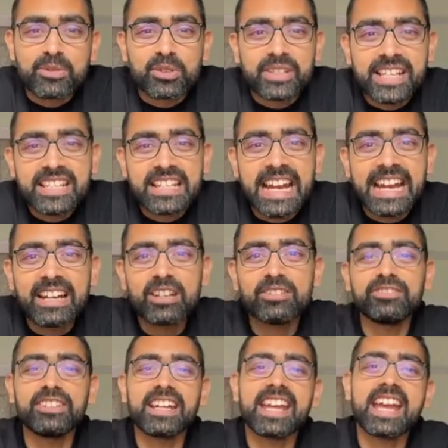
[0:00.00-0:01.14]
So these kind of
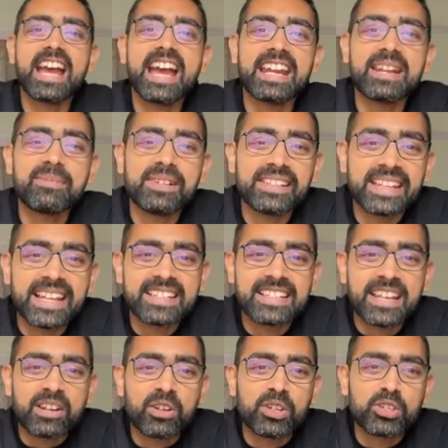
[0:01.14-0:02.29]
AI enabled things
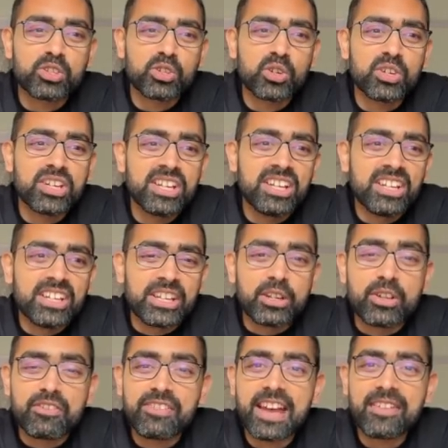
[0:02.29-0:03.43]
can also,
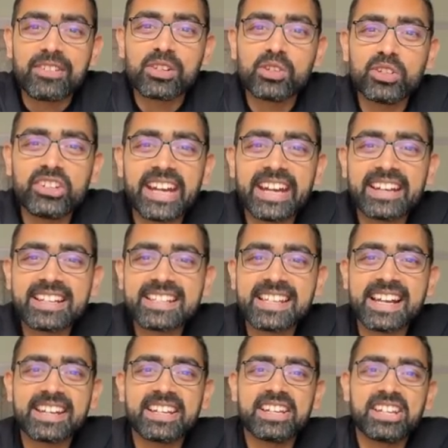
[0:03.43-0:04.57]
if we have a good data
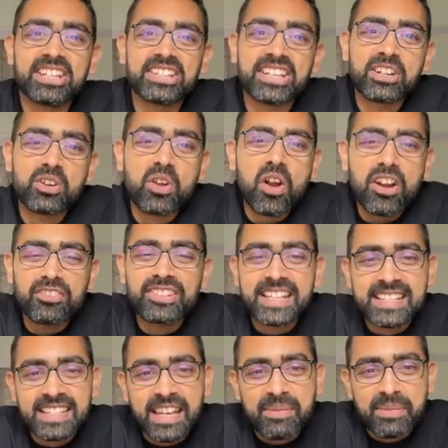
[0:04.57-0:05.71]
set, then a lot of
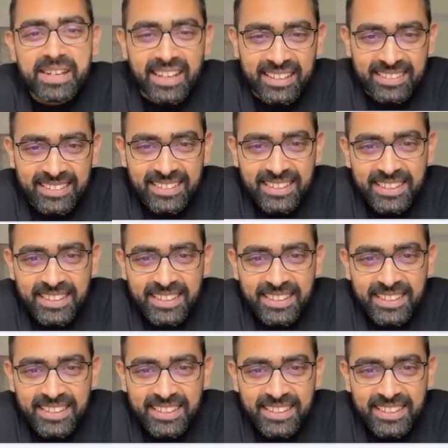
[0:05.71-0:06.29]
things can be done.